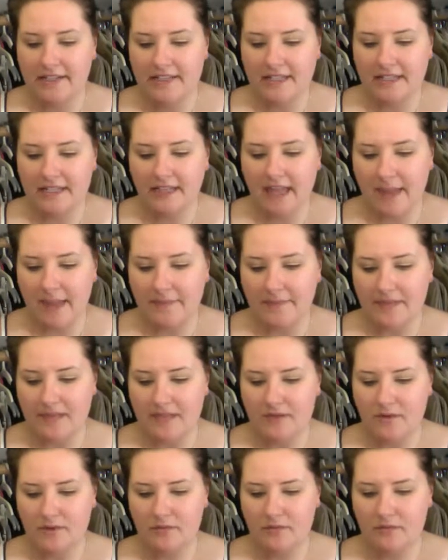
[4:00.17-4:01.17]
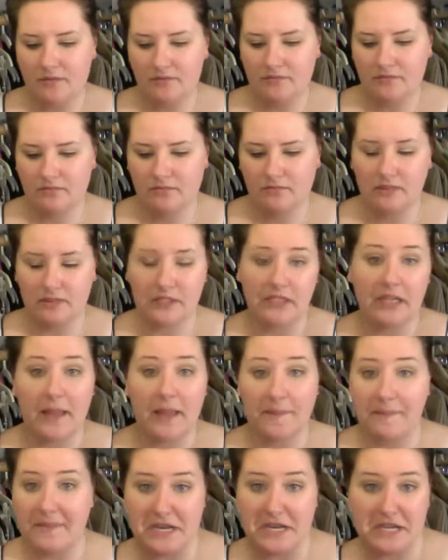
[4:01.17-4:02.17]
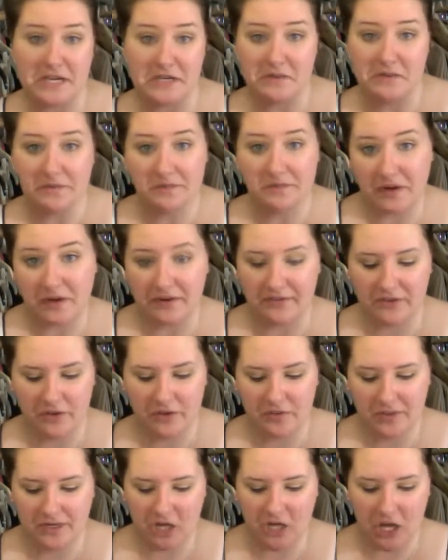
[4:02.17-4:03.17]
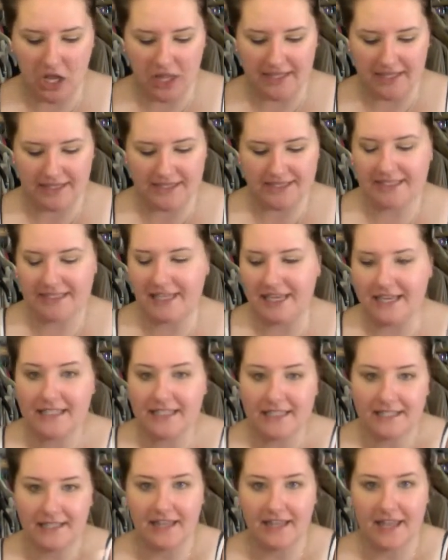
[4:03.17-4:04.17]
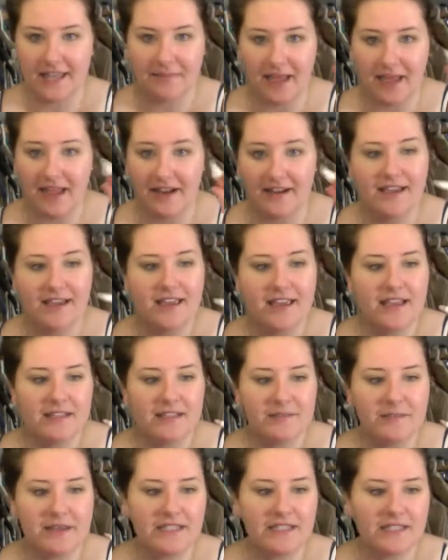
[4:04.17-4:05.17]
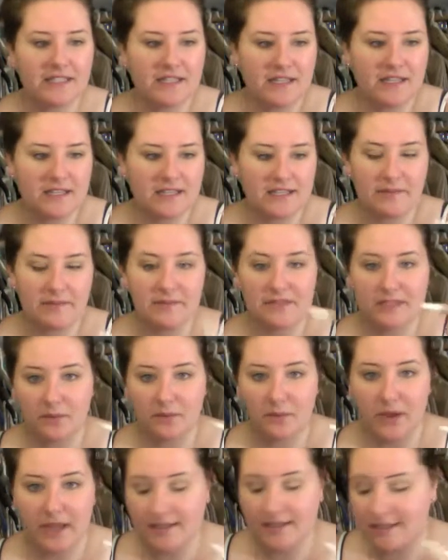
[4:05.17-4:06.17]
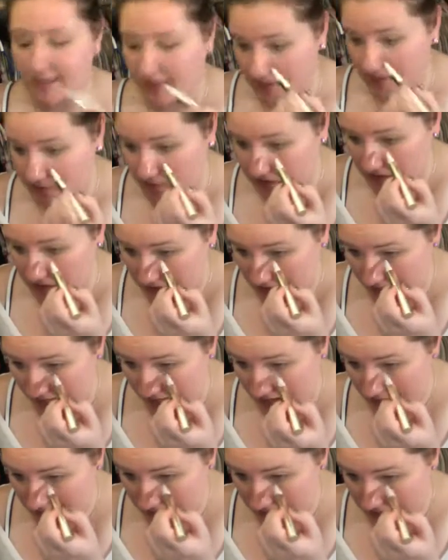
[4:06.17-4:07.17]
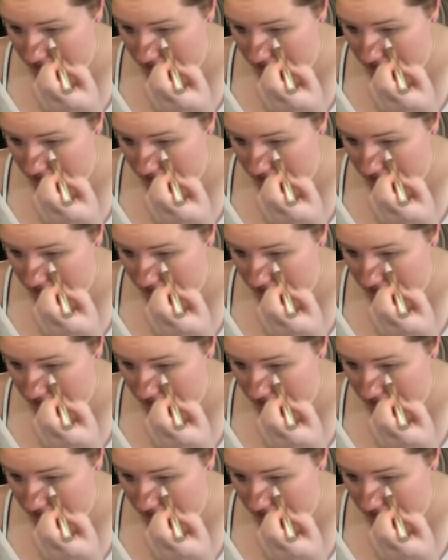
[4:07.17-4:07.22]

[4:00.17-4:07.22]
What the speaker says: Eclat Minute, whatever you want to call it. It's the Instant Light Pen. It's basically the same as the YSL Touche Eclat.